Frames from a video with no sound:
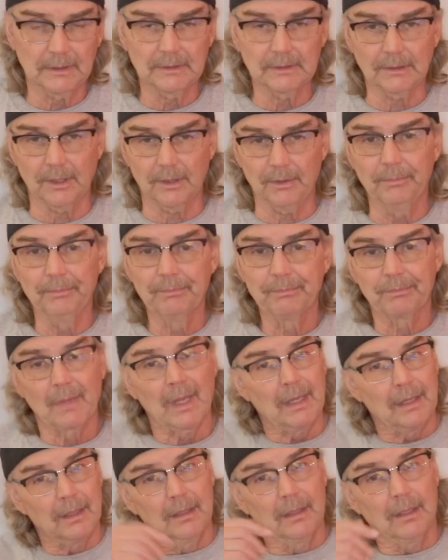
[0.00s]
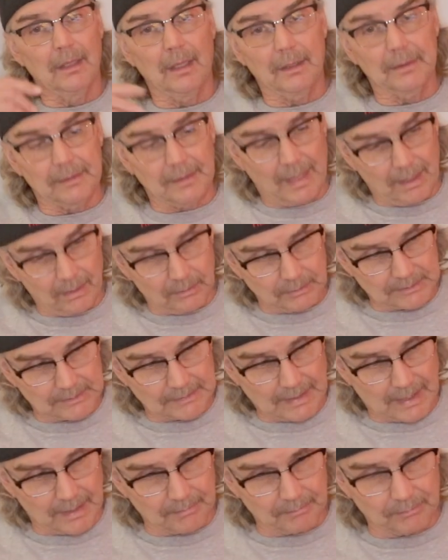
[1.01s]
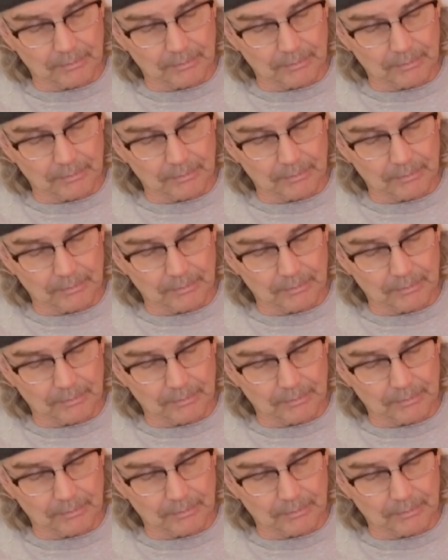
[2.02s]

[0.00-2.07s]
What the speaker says: So now it's time